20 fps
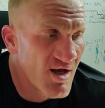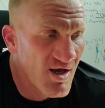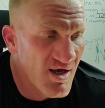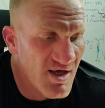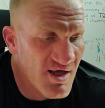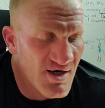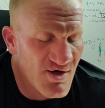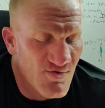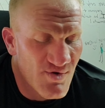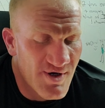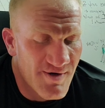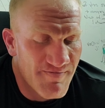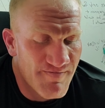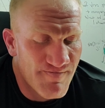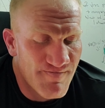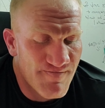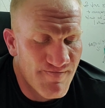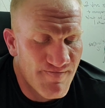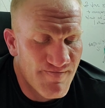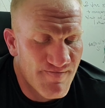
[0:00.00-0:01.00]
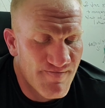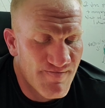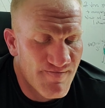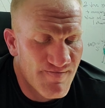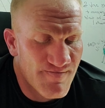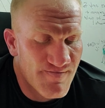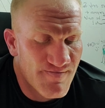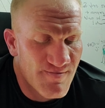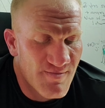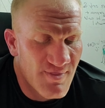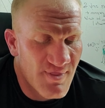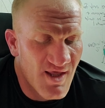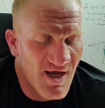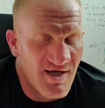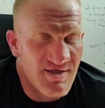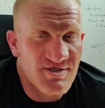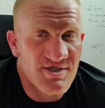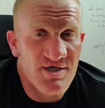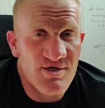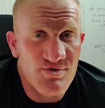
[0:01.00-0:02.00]
Anyway,
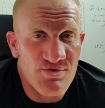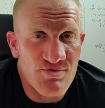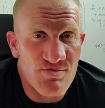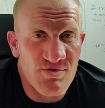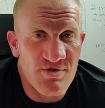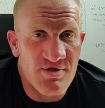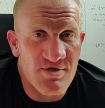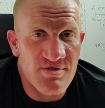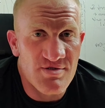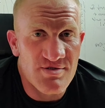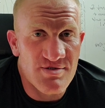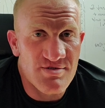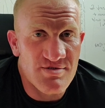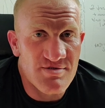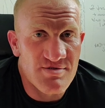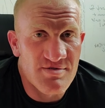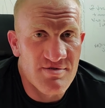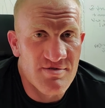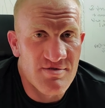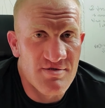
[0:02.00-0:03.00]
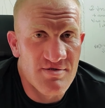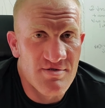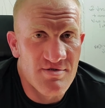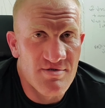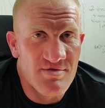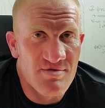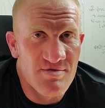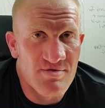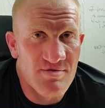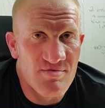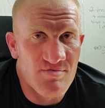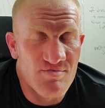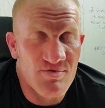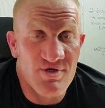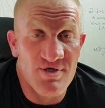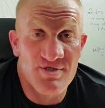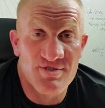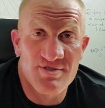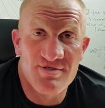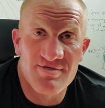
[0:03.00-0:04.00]
I tell you this
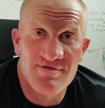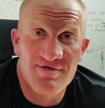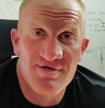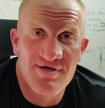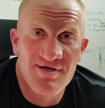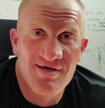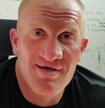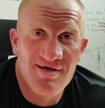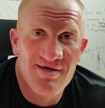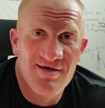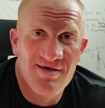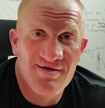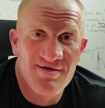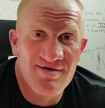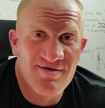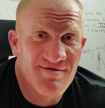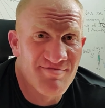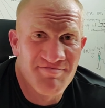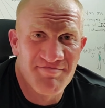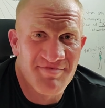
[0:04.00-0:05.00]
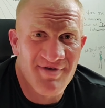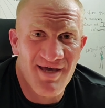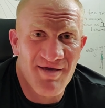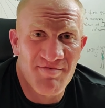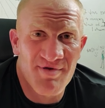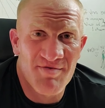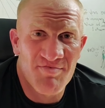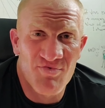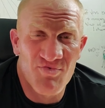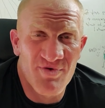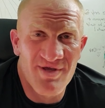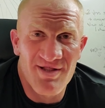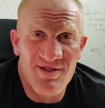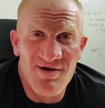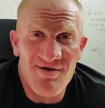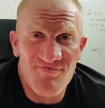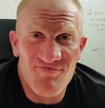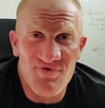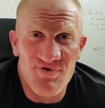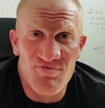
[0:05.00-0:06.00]
because gay people, we
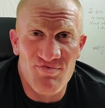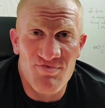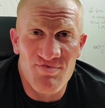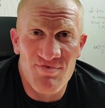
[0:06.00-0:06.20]
love you.